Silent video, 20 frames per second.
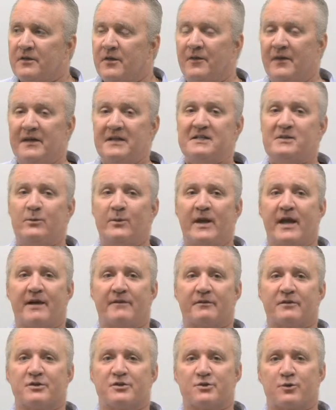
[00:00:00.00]
The things that we
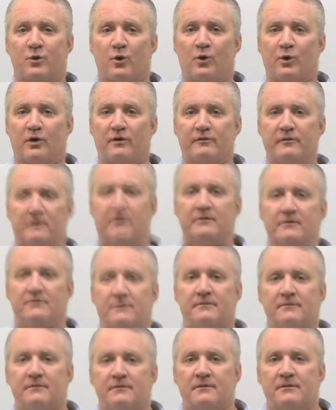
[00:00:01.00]
have control over
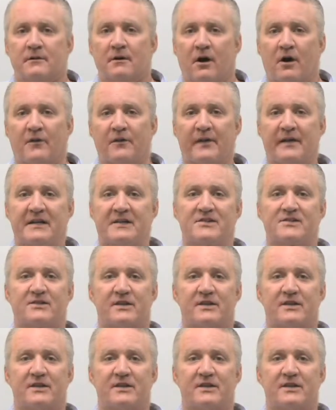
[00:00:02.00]
are things